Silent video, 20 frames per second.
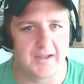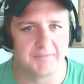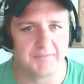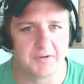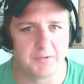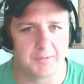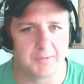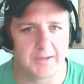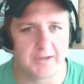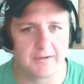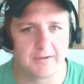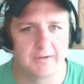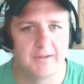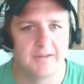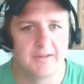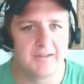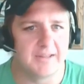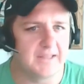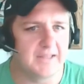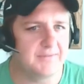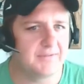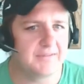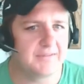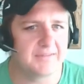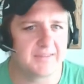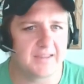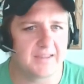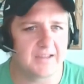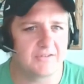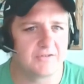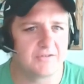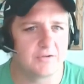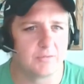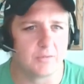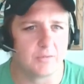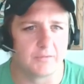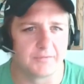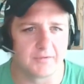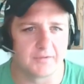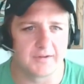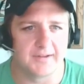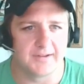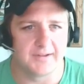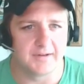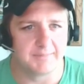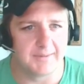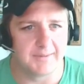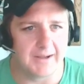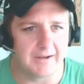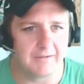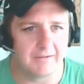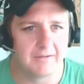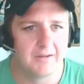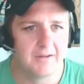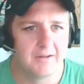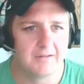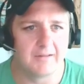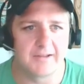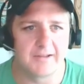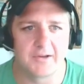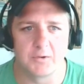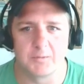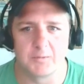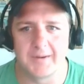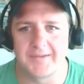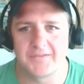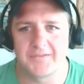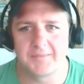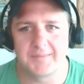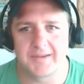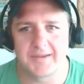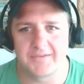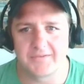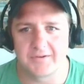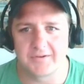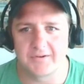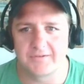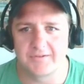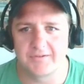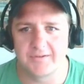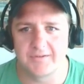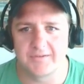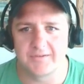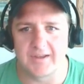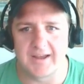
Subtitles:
everywhere, even things you will forget about, like your resume searches